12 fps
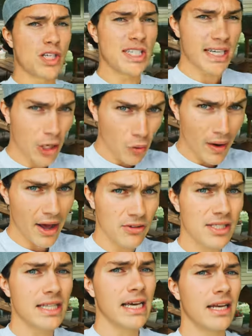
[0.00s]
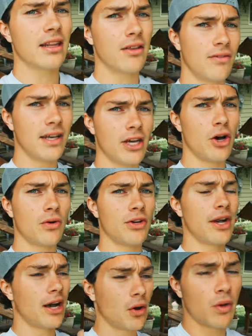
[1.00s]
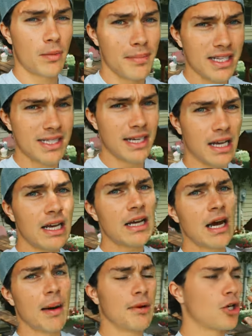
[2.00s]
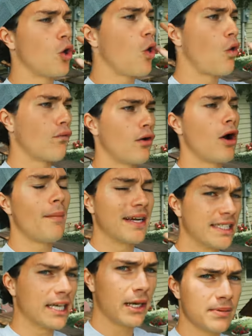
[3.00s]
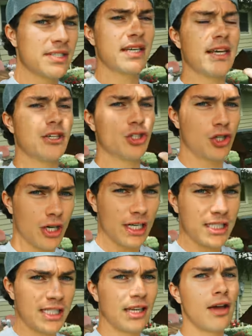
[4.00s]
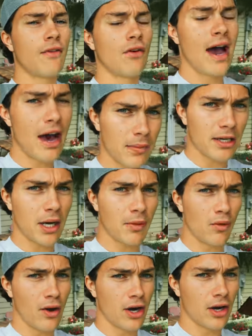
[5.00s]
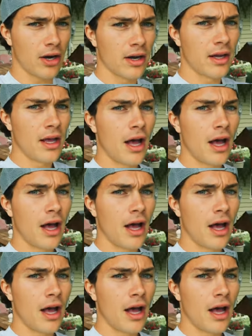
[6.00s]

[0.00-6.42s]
stick around to the end of the video. You're not gonna to want to to miss it. I'm gonna go over all my tips and tricks for how to become a runner.